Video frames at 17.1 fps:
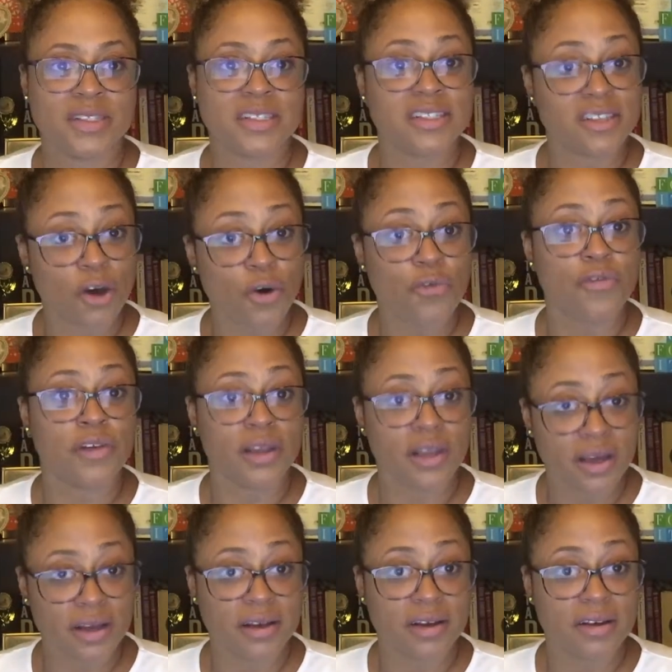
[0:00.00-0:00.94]

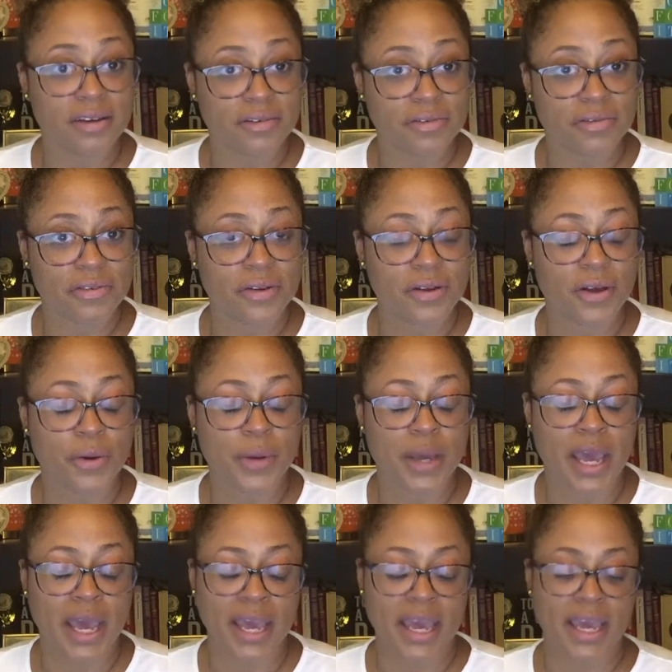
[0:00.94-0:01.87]
self-love,
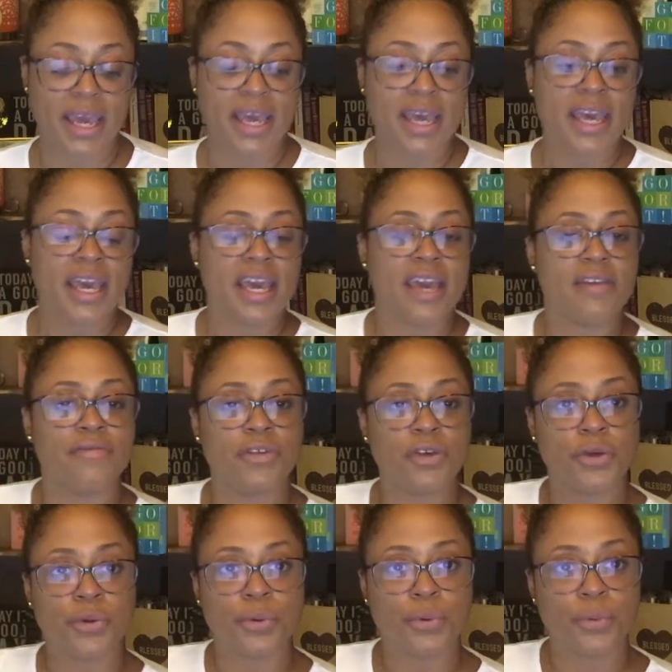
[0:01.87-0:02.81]
okay? If
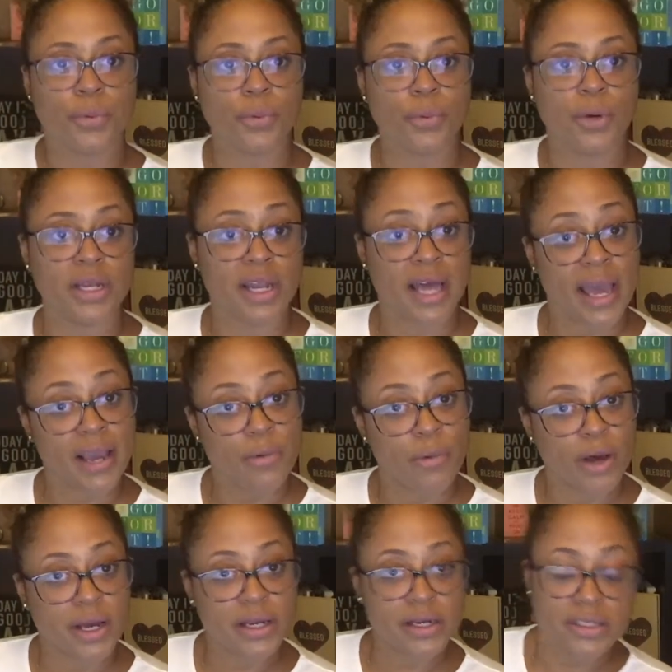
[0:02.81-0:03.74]
you would like
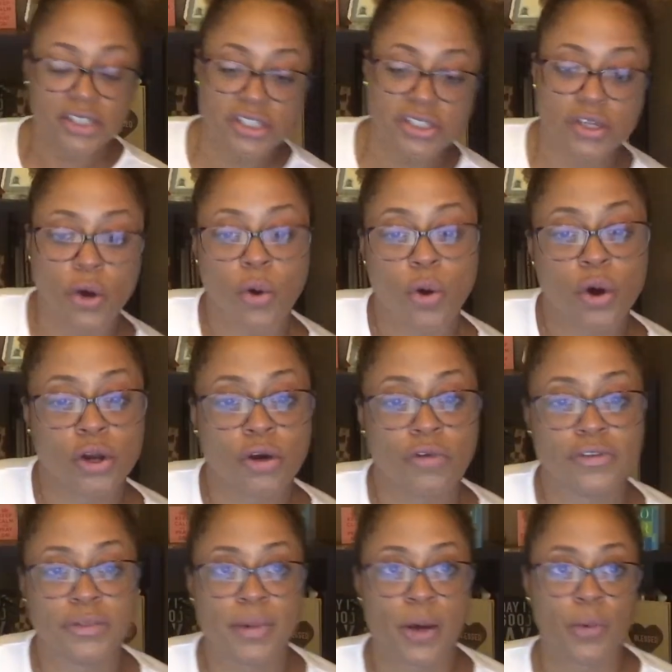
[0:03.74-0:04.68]
one, just go on
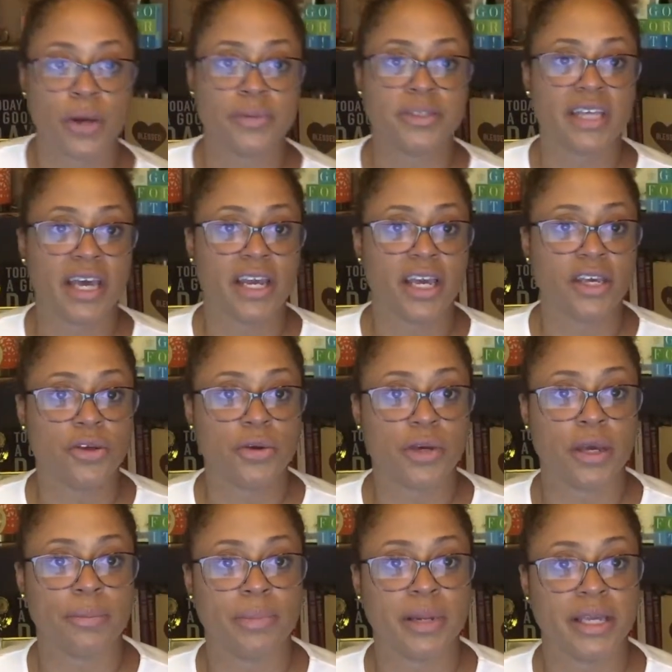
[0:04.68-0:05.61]
over to my website and you
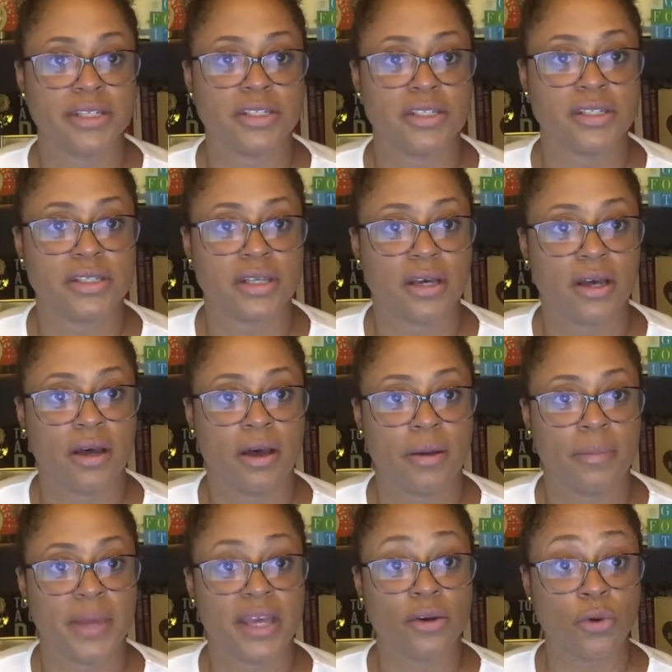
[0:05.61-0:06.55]
can place
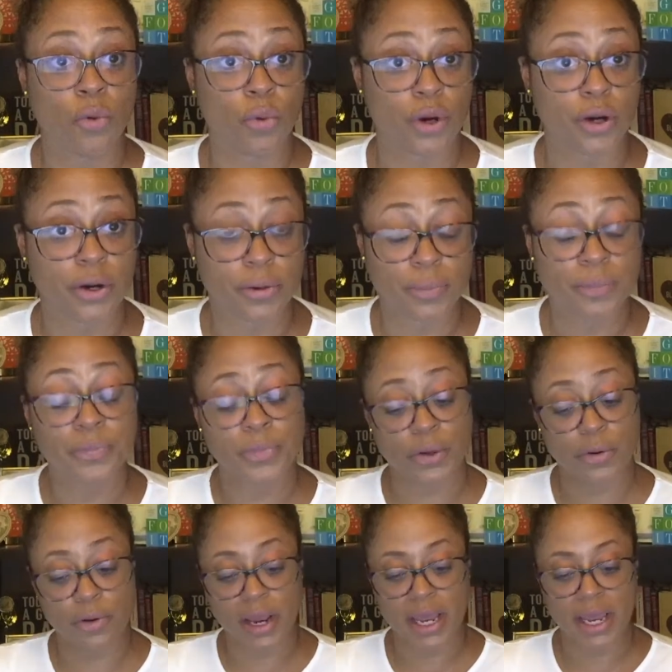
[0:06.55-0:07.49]
an order,
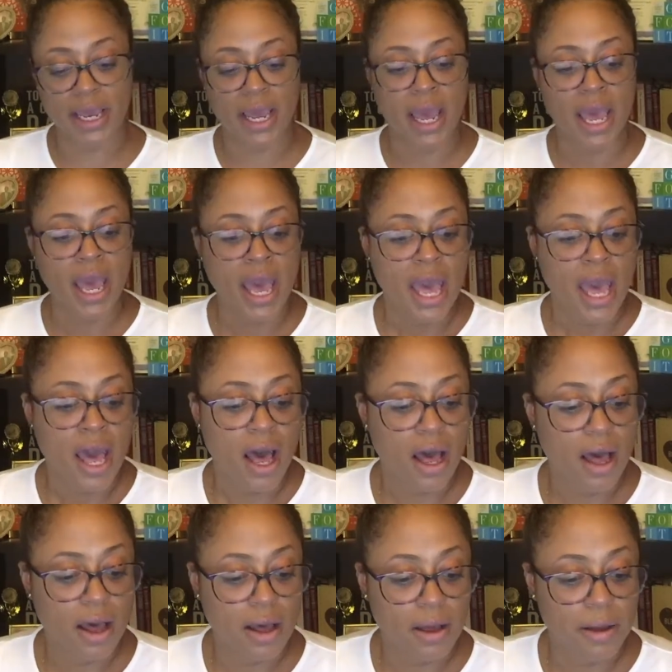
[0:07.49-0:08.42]
all right?
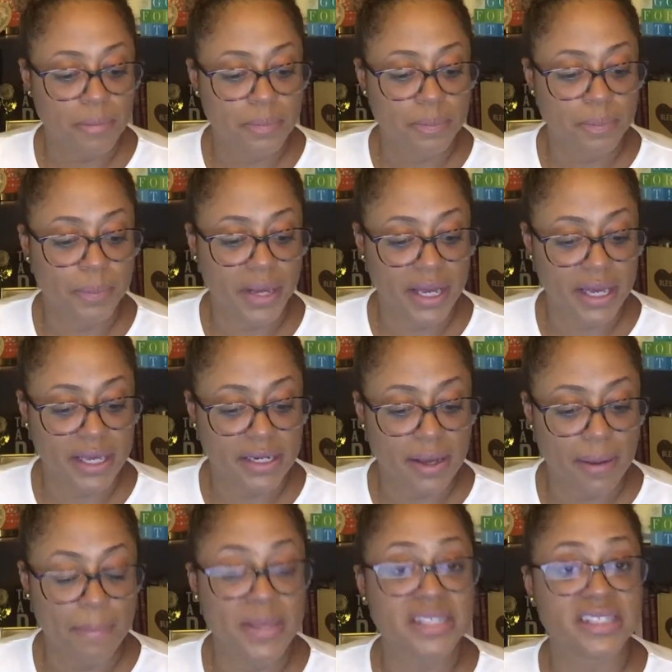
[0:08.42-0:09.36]
But
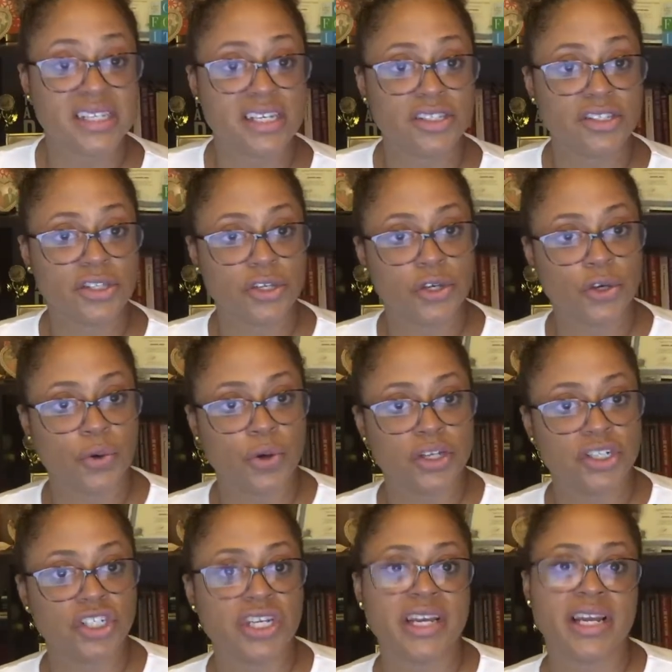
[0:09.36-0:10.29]
Miss
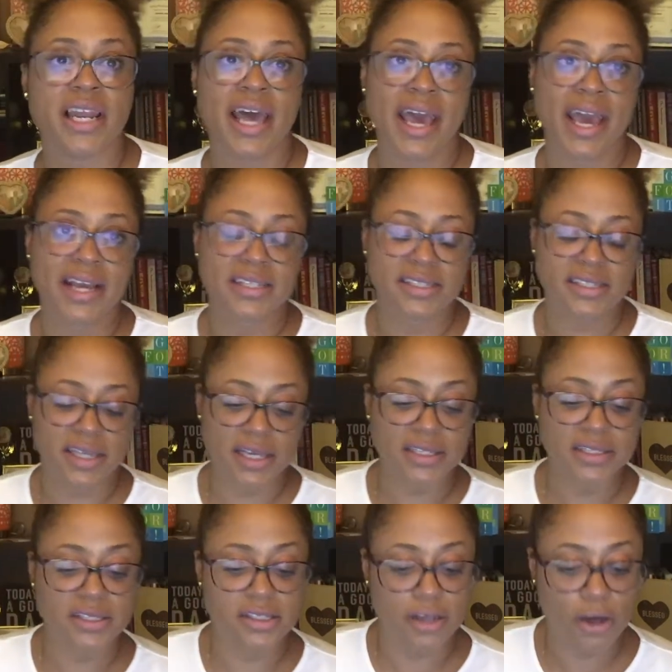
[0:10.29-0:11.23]
Insecure, she lacks
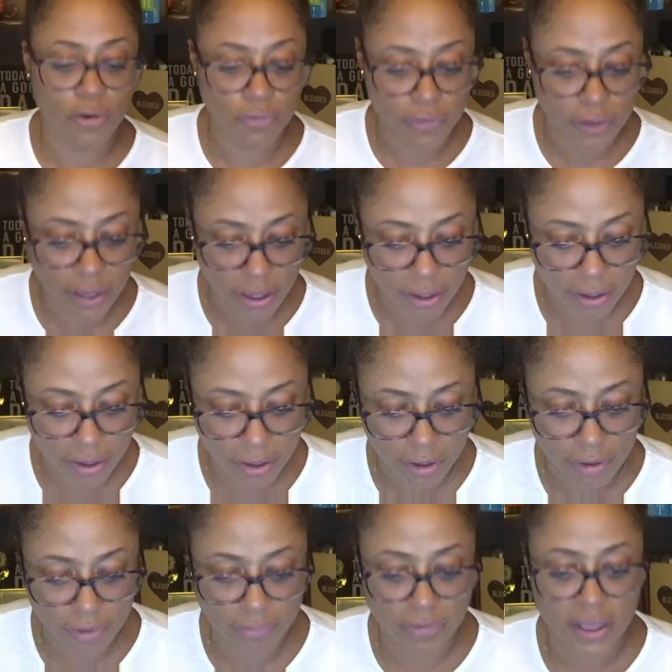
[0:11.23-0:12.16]

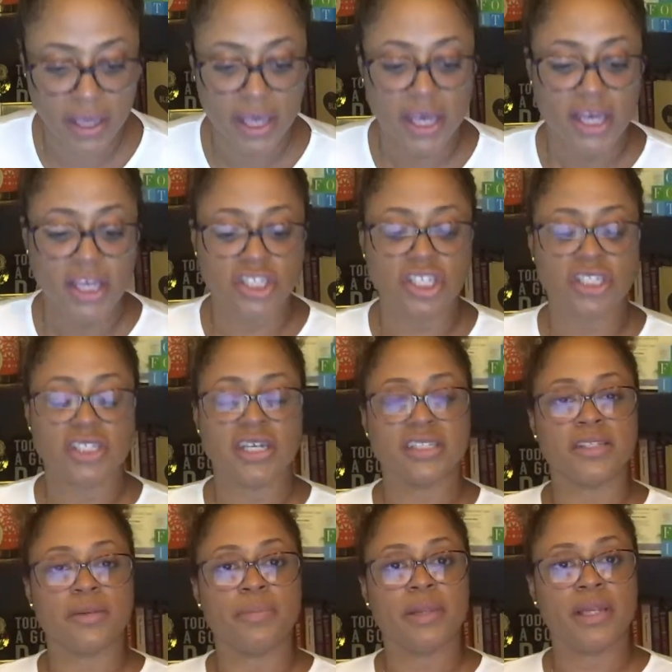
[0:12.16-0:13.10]
self-love. She
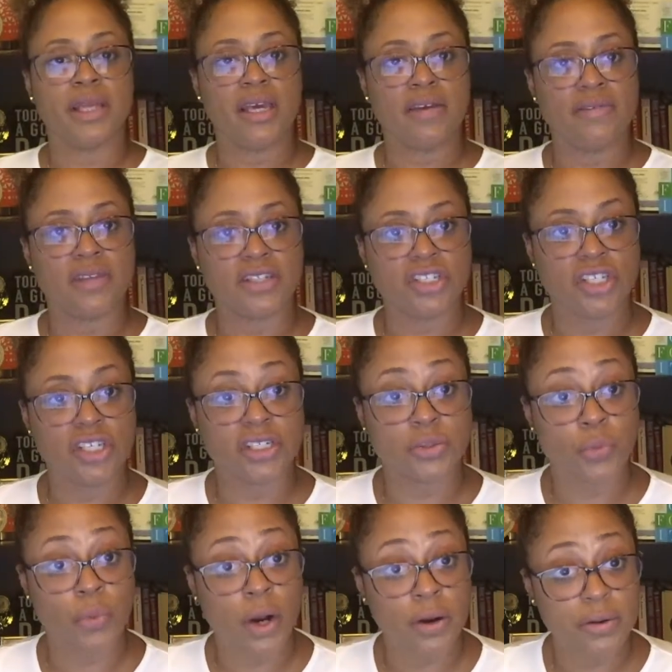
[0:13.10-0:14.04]
doesn't believe that she
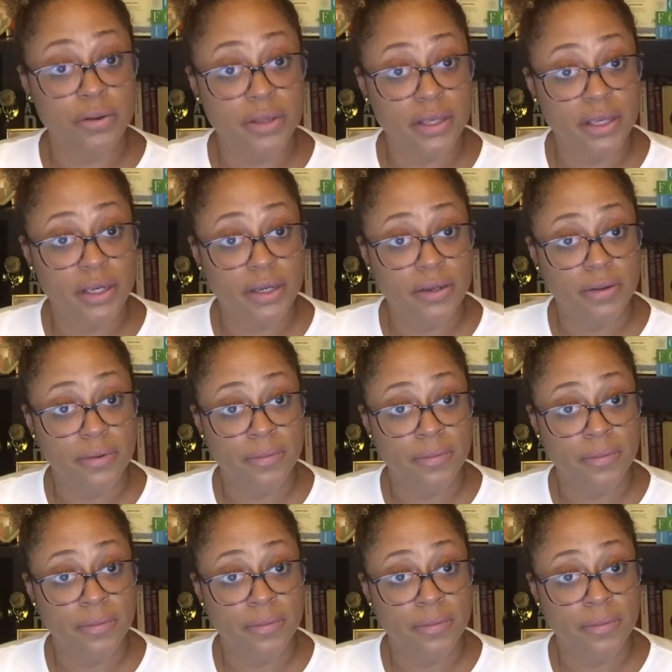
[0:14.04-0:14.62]
is worthy,